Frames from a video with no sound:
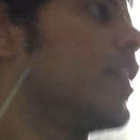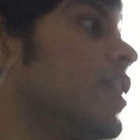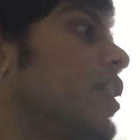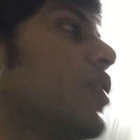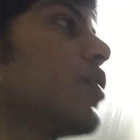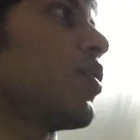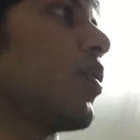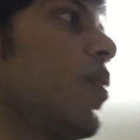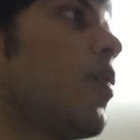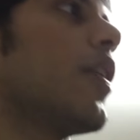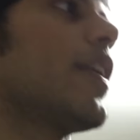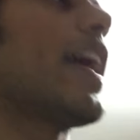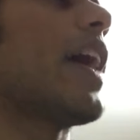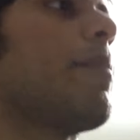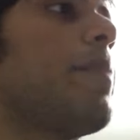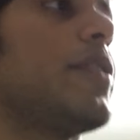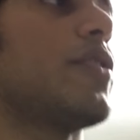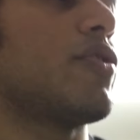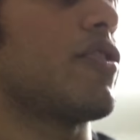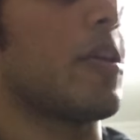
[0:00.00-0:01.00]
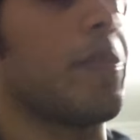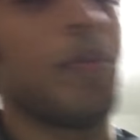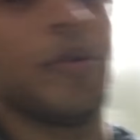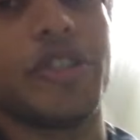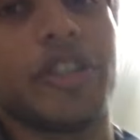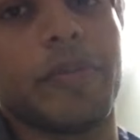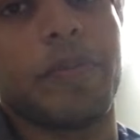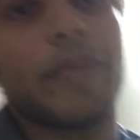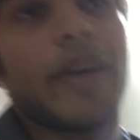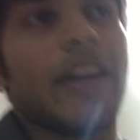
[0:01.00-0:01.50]
So what happens to the
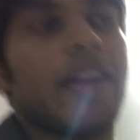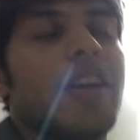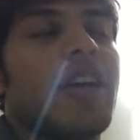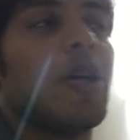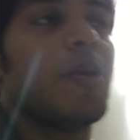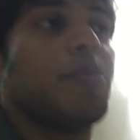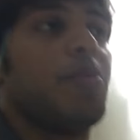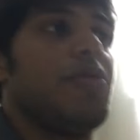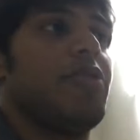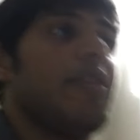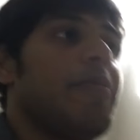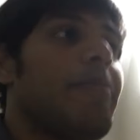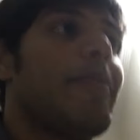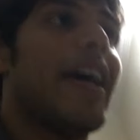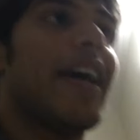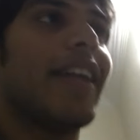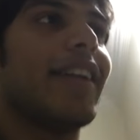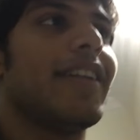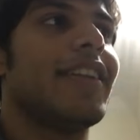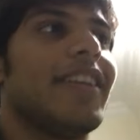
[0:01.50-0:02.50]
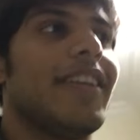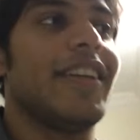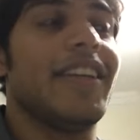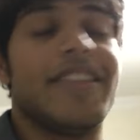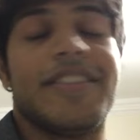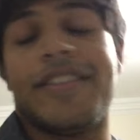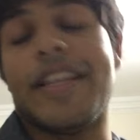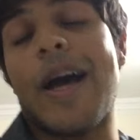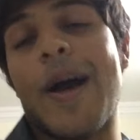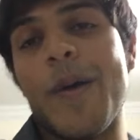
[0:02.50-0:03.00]
push-up man? Push-up man
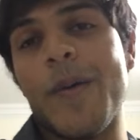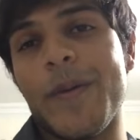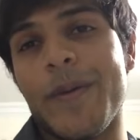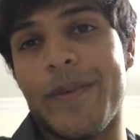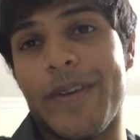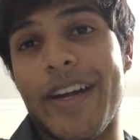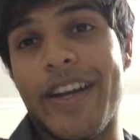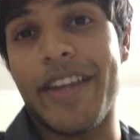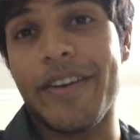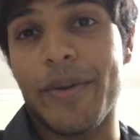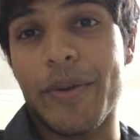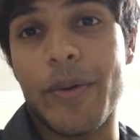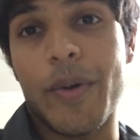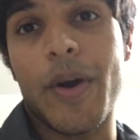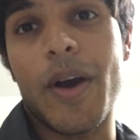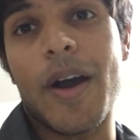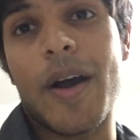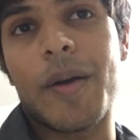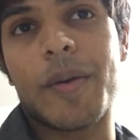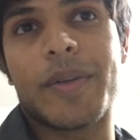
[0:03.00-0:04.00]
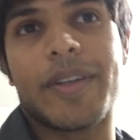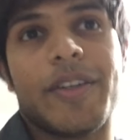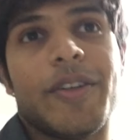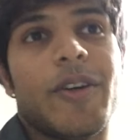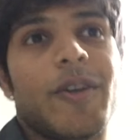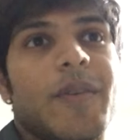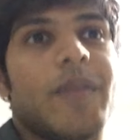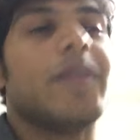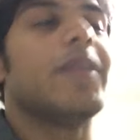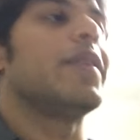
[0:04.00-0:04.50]
is now ready to go out,
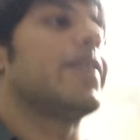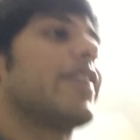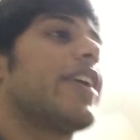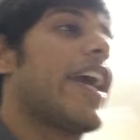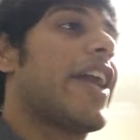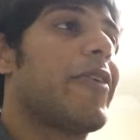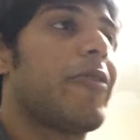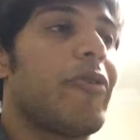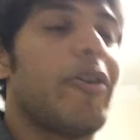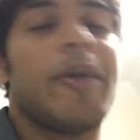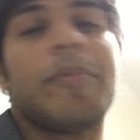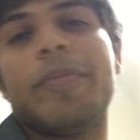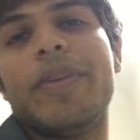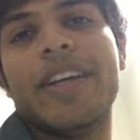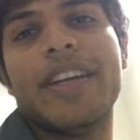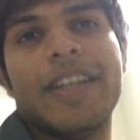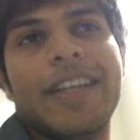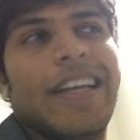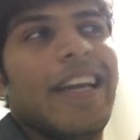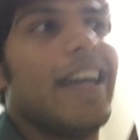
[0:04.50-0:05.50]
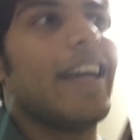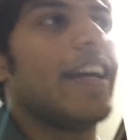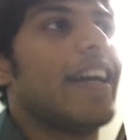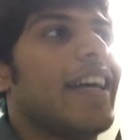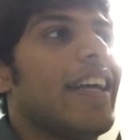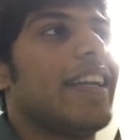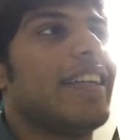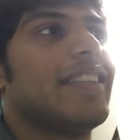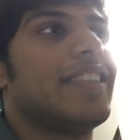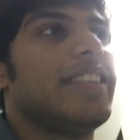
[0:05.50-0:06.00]
get ripped,
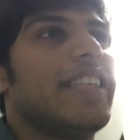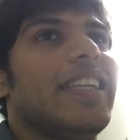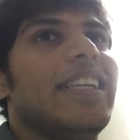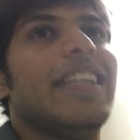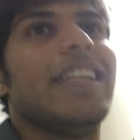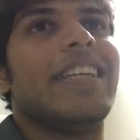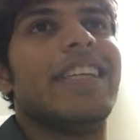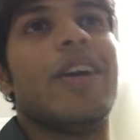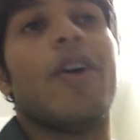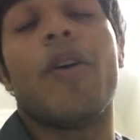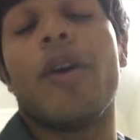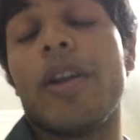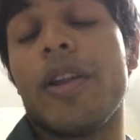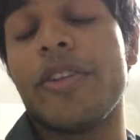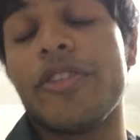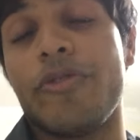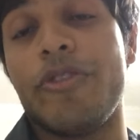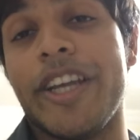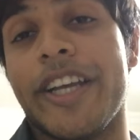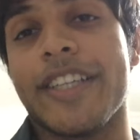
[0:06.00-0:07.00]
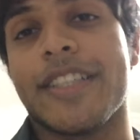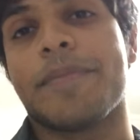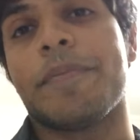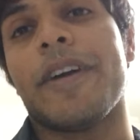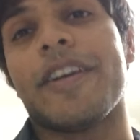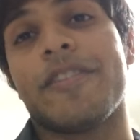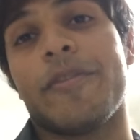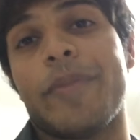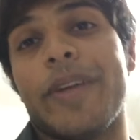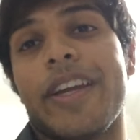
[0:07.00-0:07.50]
and see, all his weakest
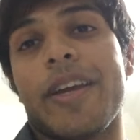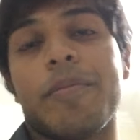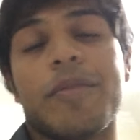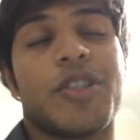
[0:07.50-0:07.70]
parts become a